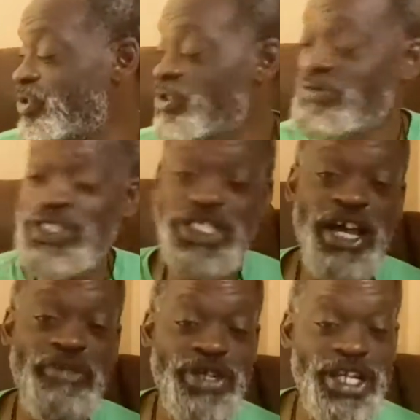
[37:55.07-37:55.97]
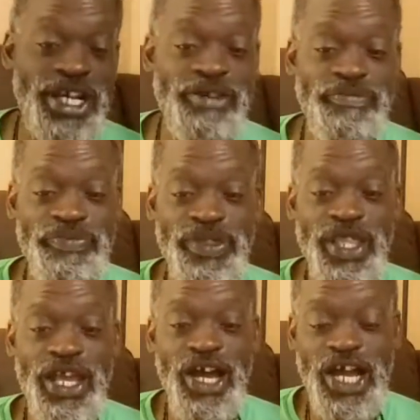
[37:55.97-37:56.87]
gonna be chopping it up.
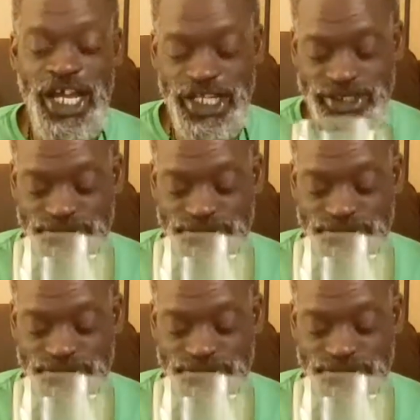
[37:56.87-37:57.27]
All right.